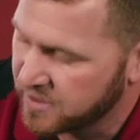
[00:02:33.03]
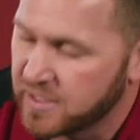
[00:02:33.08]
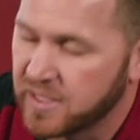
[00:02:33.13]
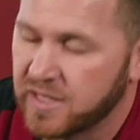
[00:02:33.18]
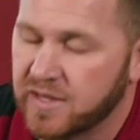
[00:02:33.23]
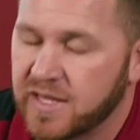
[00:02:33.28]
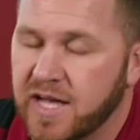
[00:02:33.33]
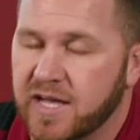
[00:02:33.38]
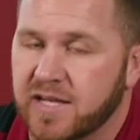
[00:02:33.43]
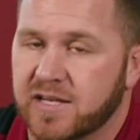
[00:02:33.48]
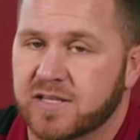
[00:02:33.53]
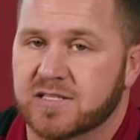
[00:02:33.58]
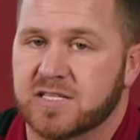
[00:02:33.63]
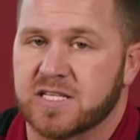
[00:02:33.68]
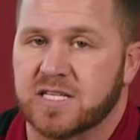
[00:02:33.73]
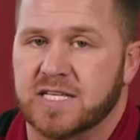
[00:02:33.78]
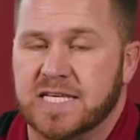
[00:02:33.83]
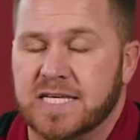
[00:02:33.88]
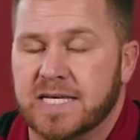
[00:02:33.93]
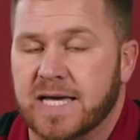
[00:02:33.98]
And that is
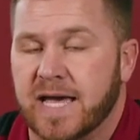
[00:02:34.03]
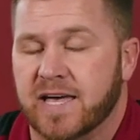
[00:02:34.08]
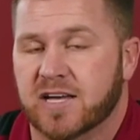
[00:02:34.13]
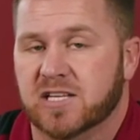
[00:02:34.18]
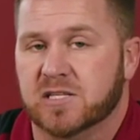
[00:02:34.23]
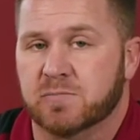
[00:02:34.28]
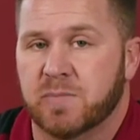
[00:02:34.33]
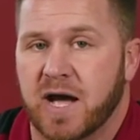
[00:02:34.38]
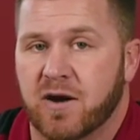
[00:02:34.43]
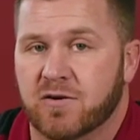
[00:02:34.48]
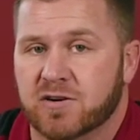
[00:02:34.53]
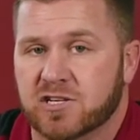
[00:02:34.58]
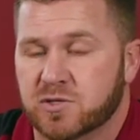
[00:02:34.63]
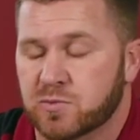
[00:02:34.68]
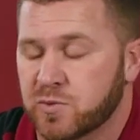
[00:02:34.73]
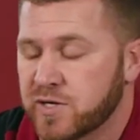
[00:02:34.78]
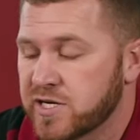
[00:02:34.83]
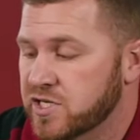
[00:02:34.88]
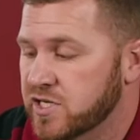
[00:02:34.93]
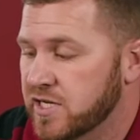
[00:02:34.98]
the EAS Power
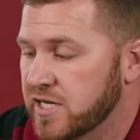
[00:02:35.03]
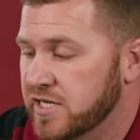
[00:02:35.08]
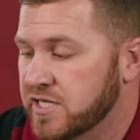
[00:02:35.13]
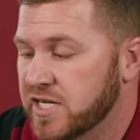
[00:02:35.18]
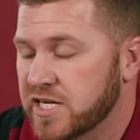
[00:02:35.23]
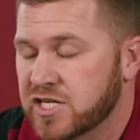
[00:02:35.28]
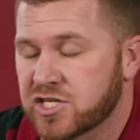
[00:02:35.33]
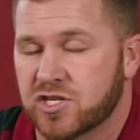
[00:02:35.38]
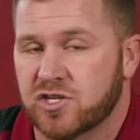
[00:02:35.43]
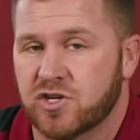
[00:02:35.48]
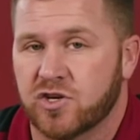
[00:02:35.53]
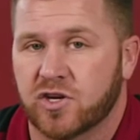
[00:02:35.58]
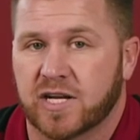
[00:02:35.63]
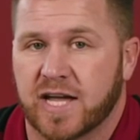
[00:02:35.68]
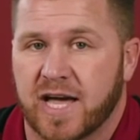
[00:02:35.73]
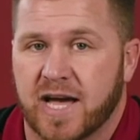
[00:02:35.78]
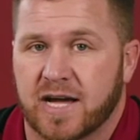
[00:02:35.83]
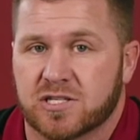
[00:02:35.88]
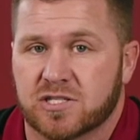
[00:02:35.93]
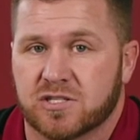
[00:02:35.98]
Switch addition you can
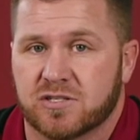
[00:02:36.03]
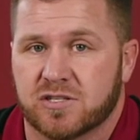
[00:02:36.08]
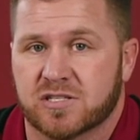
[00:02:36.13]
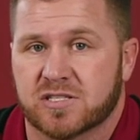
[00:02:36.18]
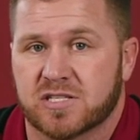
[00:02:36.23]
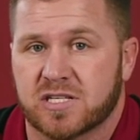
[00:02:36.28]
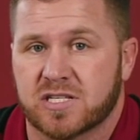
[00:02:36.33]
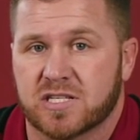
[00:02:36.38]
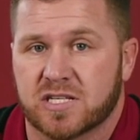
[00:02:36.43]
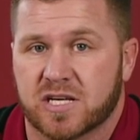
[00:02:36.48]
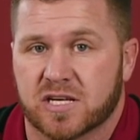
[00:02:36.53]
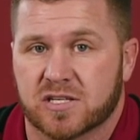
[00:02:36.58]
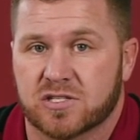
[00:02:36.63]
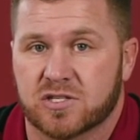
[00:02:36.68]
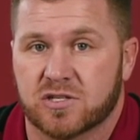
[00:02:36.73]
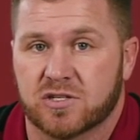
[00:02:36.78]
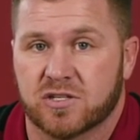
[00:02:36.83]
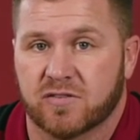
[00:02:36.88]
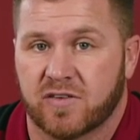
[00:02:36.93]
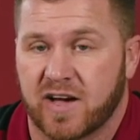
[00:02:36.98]
add to the
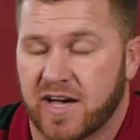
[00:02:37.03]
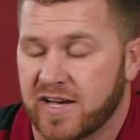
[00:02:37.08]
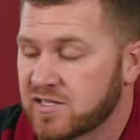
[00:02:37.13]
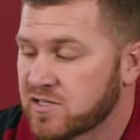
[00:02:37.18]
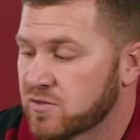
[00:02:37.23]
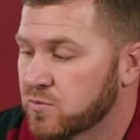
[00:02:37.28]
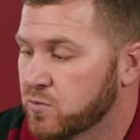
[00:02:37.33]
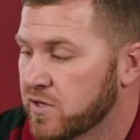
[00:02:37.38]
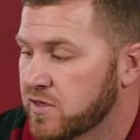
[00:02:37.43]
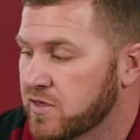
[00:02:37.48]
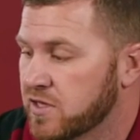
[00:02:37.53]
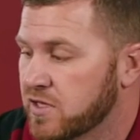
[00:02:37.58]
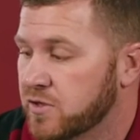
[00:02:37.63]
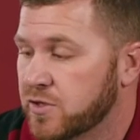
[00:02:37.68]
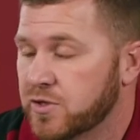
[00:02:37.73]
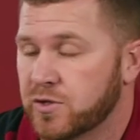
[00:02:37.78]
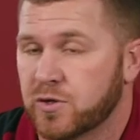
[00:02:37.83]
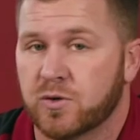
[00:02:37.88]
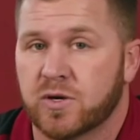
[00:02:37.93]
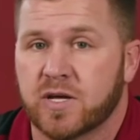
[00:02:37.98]
CTS2 device with the
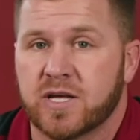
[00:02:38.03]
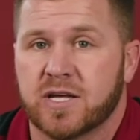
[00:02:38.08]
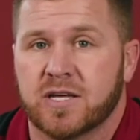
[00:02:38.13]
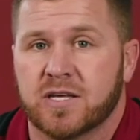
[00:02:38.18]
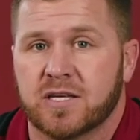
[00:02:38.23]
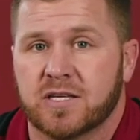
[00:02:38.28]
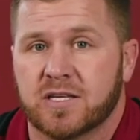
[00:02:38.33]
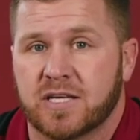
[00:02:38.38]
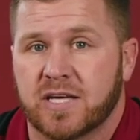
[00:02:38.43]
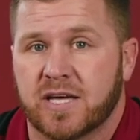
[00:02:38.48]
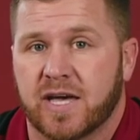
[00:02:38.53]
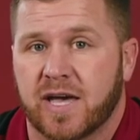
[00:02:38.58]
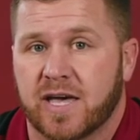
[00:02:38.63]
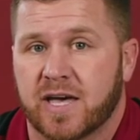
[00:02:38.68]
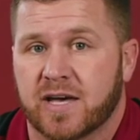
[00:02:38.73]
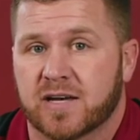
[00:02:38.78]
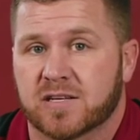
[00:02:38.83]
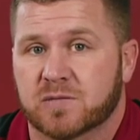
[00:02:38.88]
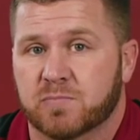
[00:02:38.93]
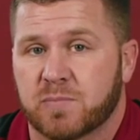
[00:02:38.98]
new
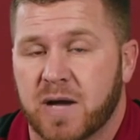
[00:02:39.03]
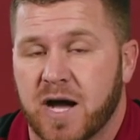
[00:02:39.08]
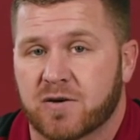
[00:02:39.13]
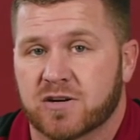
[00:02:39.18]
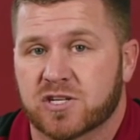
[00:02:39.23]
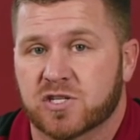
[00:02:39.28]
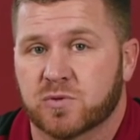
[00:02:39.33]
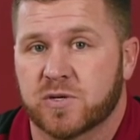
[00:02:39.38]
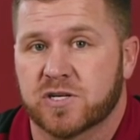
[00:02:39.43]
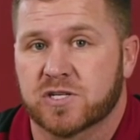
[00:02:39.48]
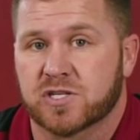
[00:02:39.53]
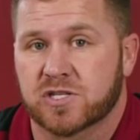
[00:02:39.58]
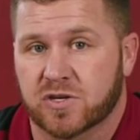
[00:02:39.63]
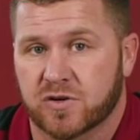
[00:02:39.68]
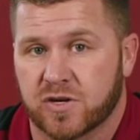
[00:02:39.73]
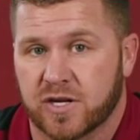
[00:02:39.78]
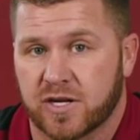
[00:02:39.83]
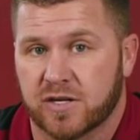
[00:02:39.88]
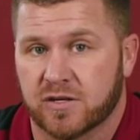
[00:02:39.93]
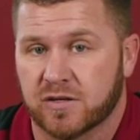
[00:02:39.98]
EAS Power Switch
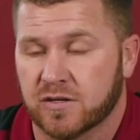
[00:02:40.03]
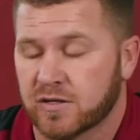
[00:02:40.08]
screen.